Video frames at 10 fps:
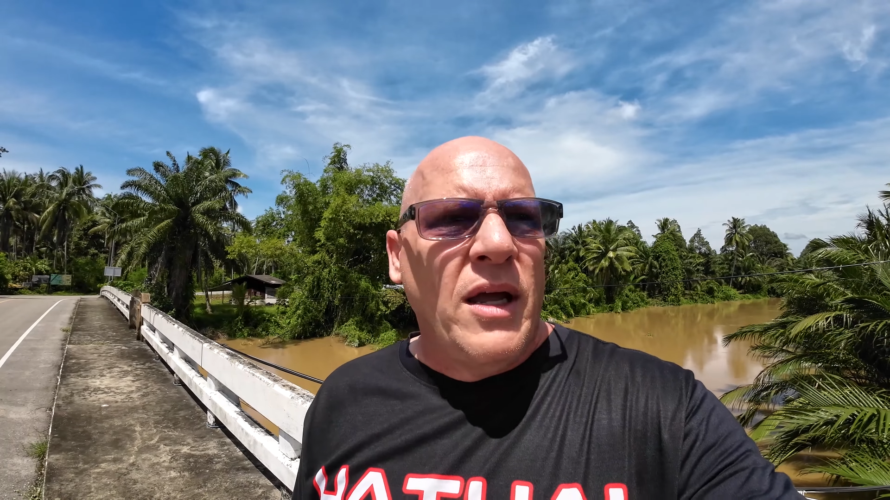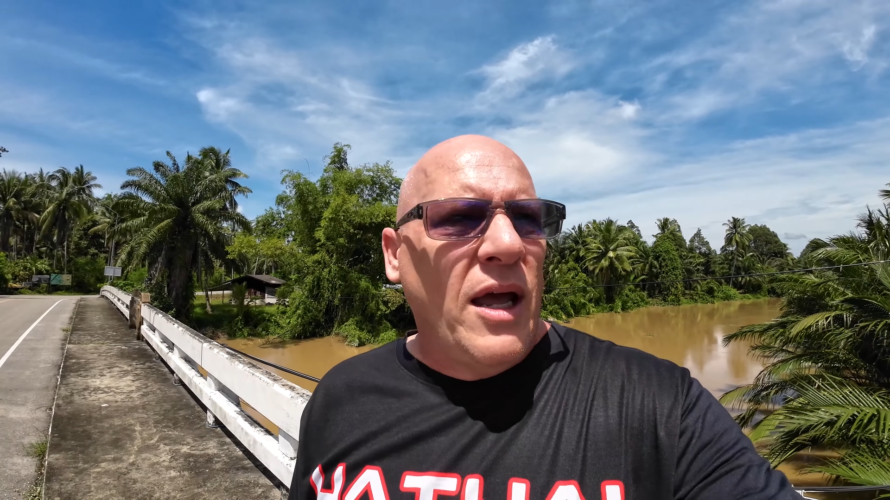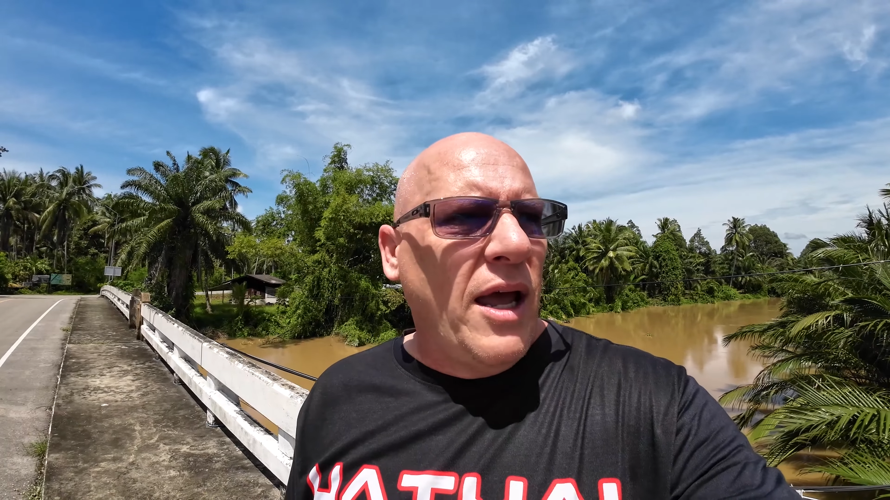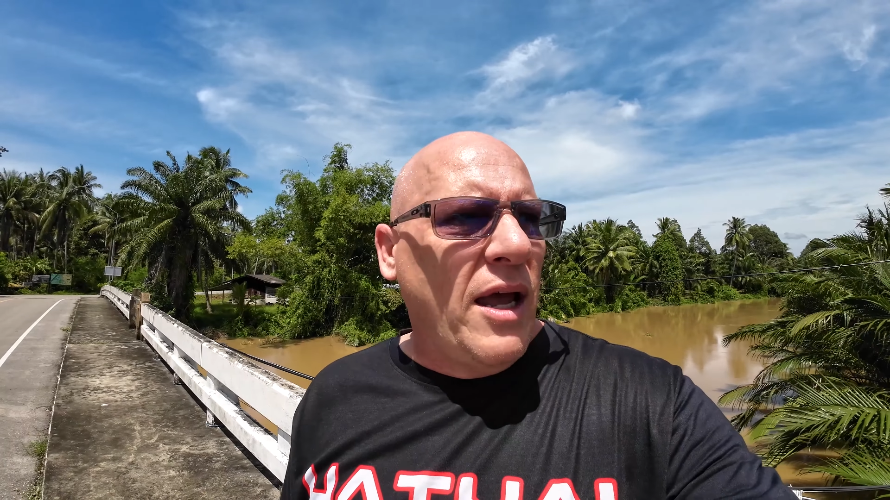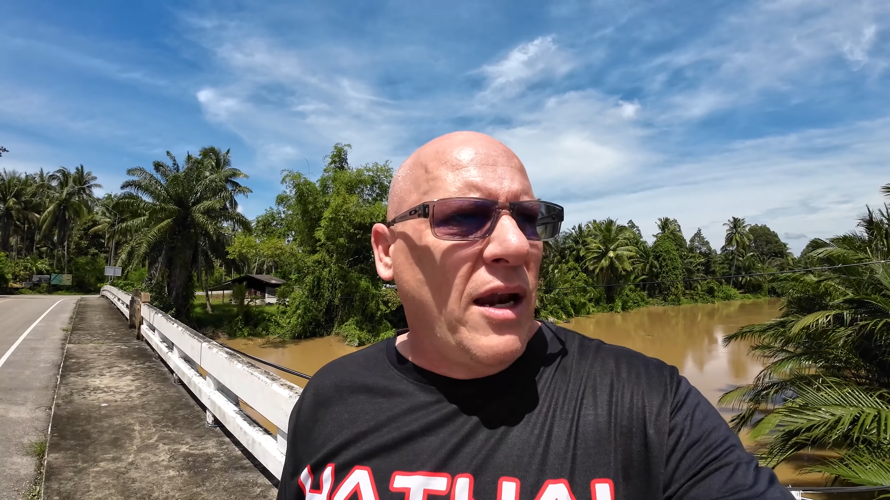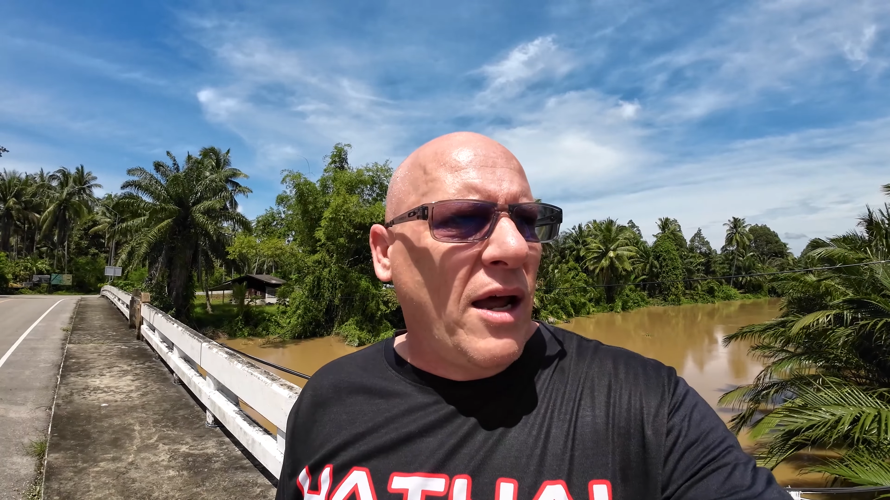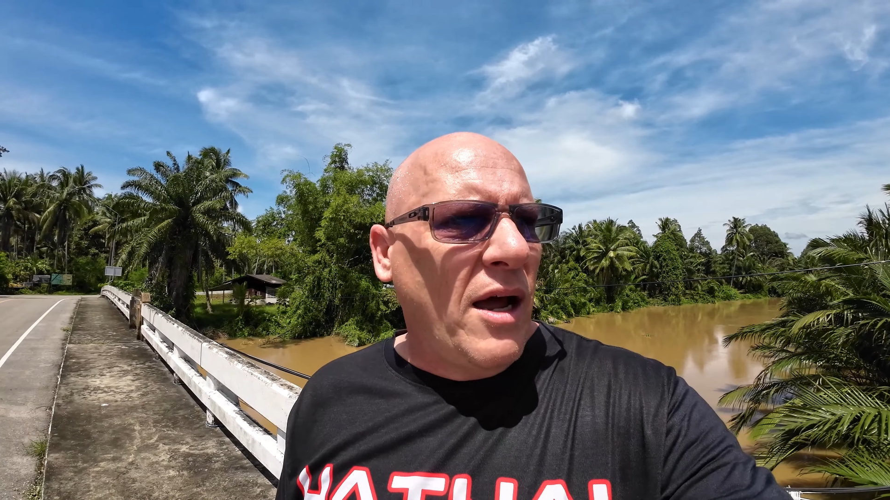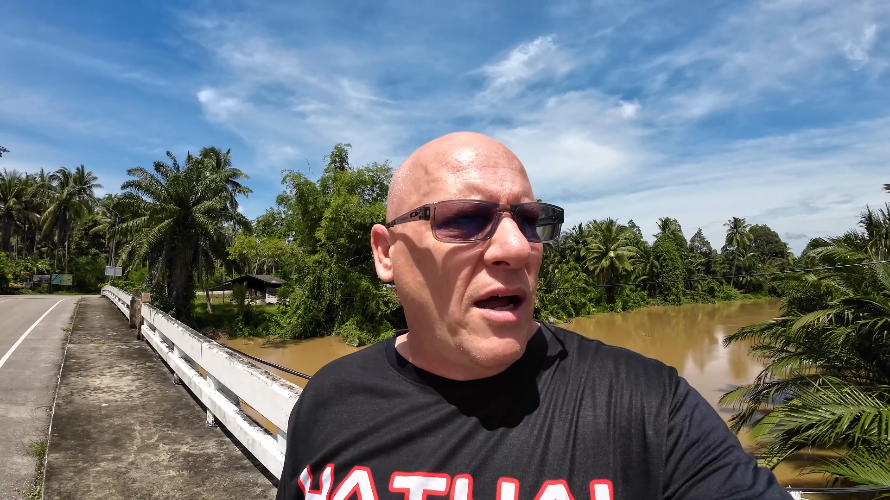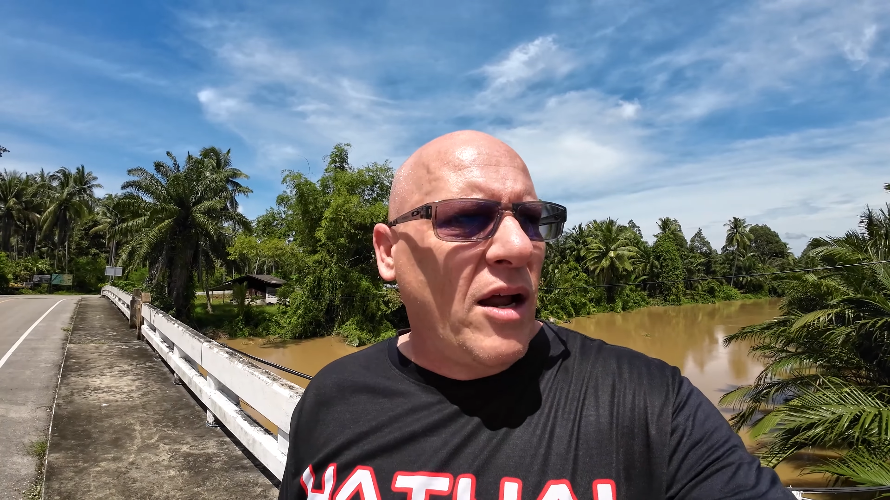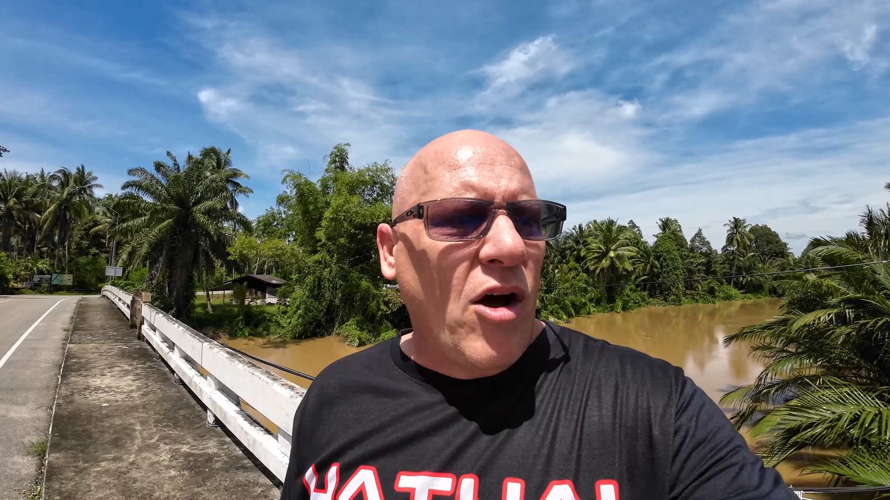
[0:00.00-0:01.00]
and
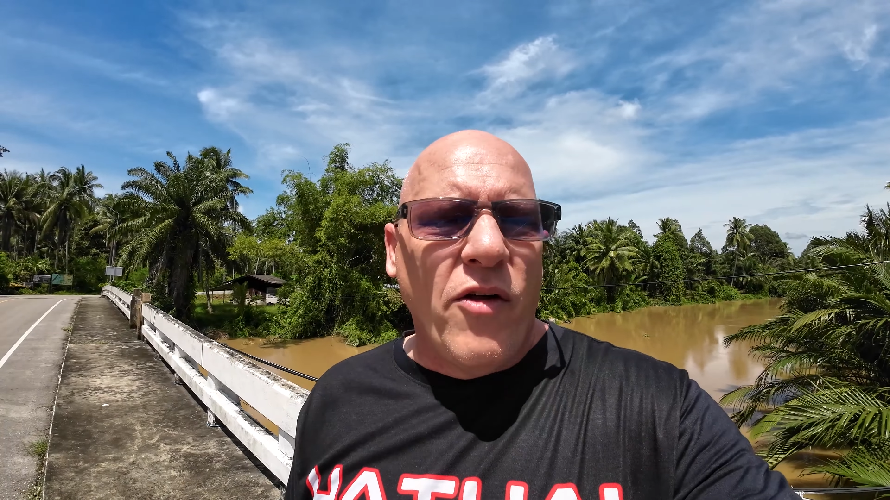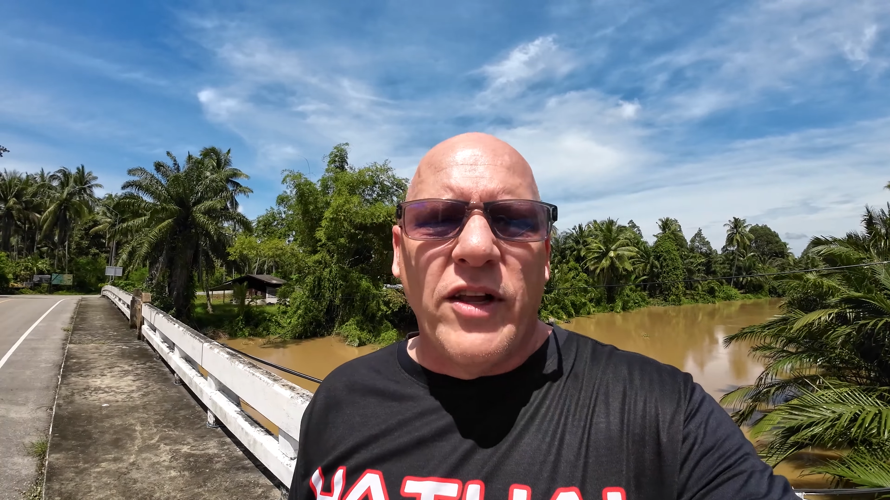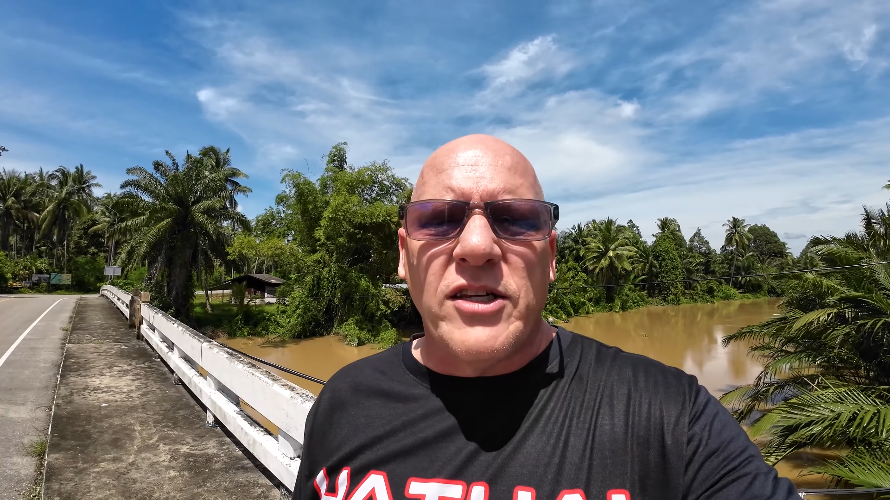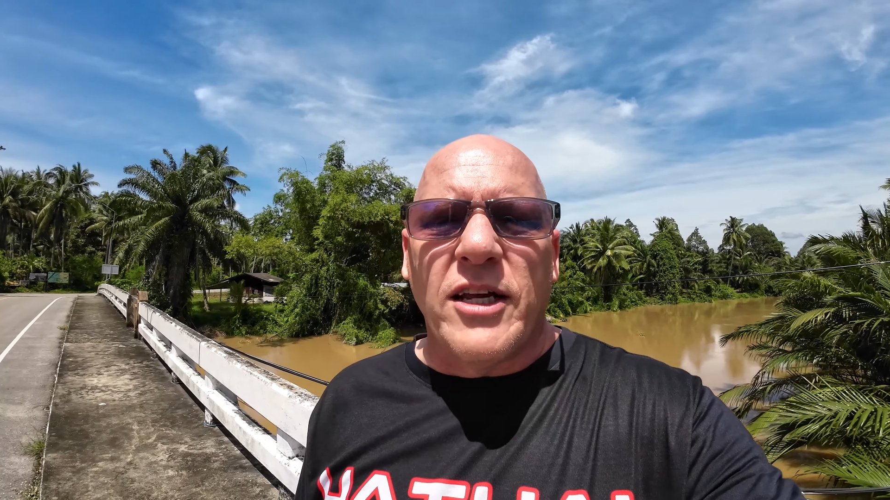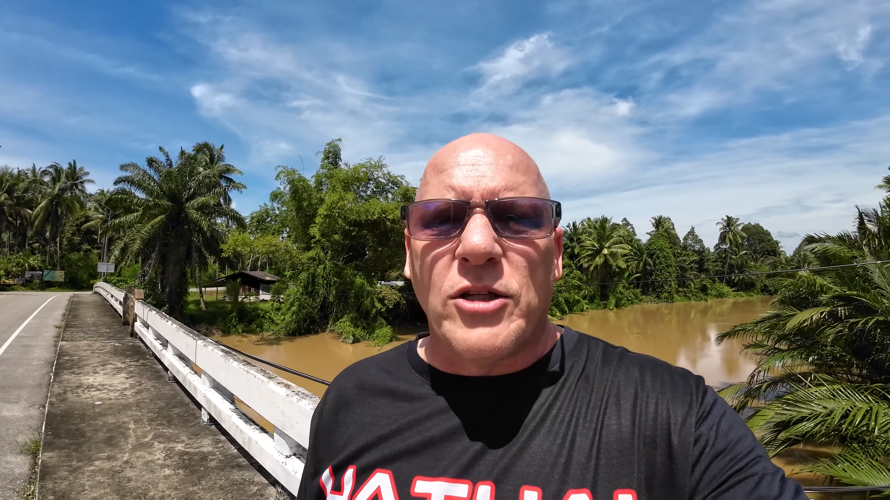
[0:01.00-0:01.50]
uh, on this